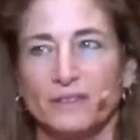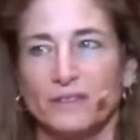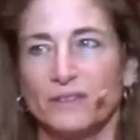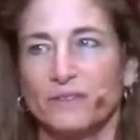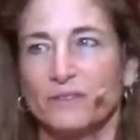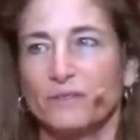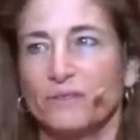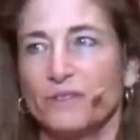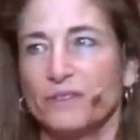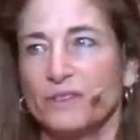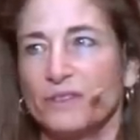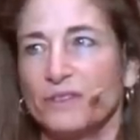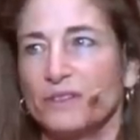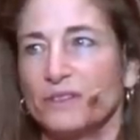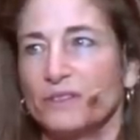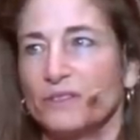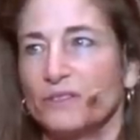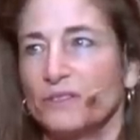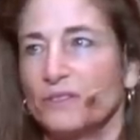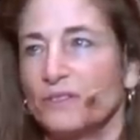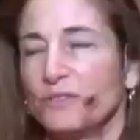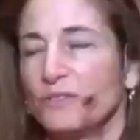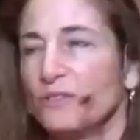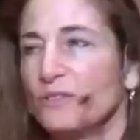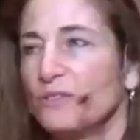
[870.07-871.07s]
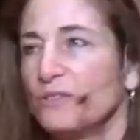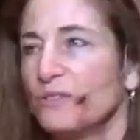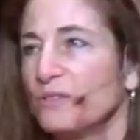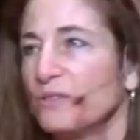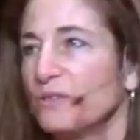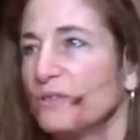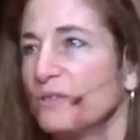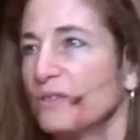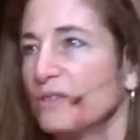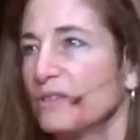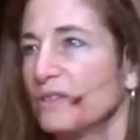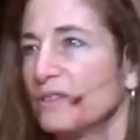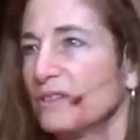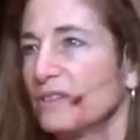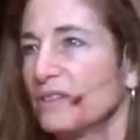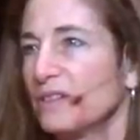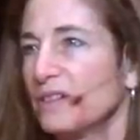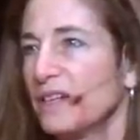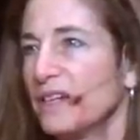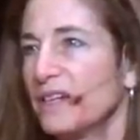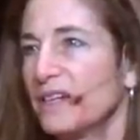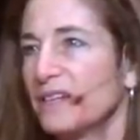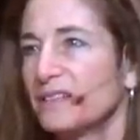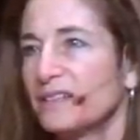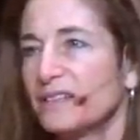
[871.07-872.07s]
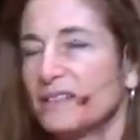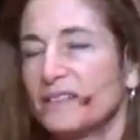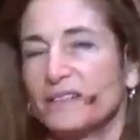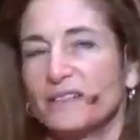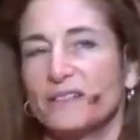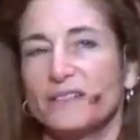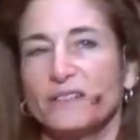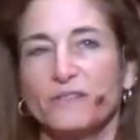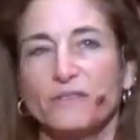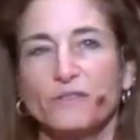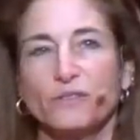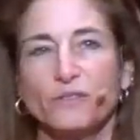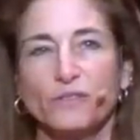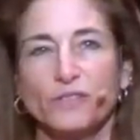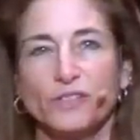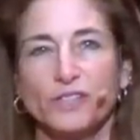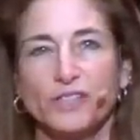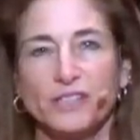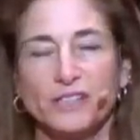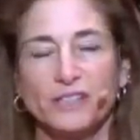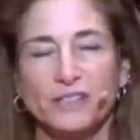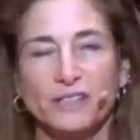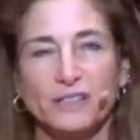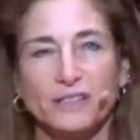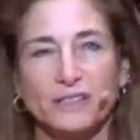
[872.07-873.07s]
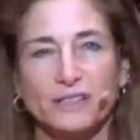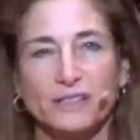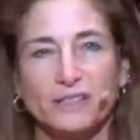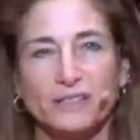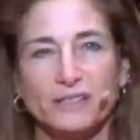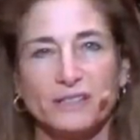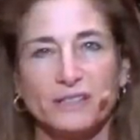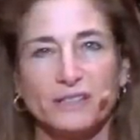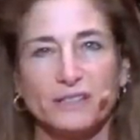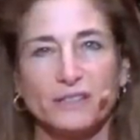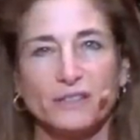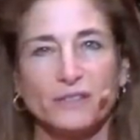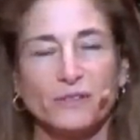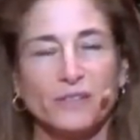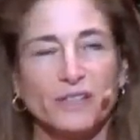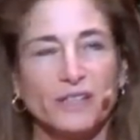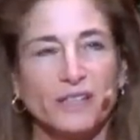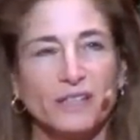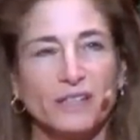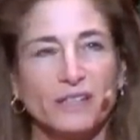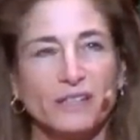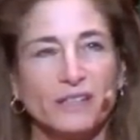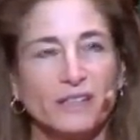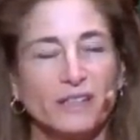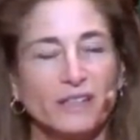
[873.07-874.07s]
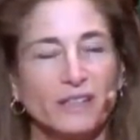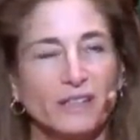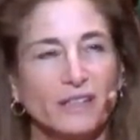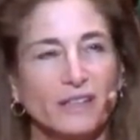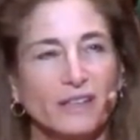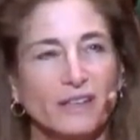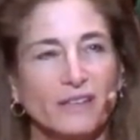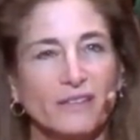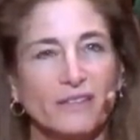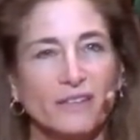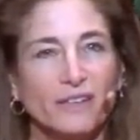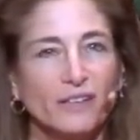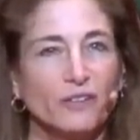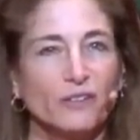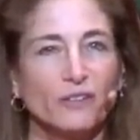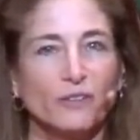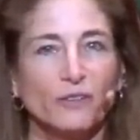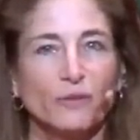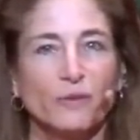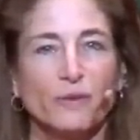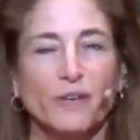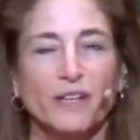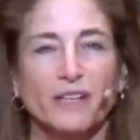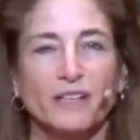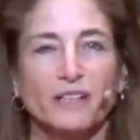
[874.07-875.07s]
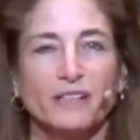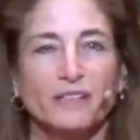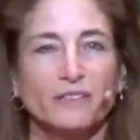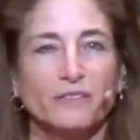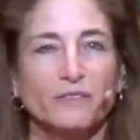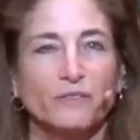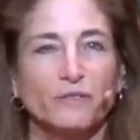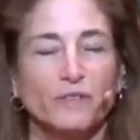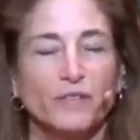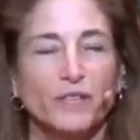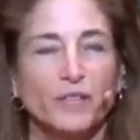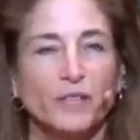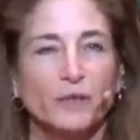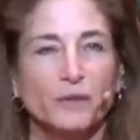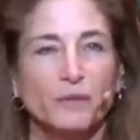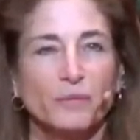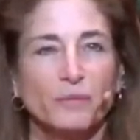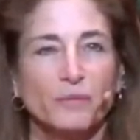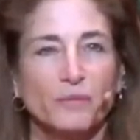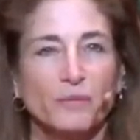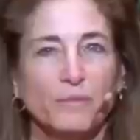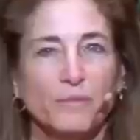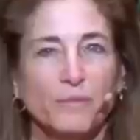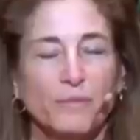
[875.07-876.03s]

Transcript: the real, true essence of who she is. You can't think your way into freedom.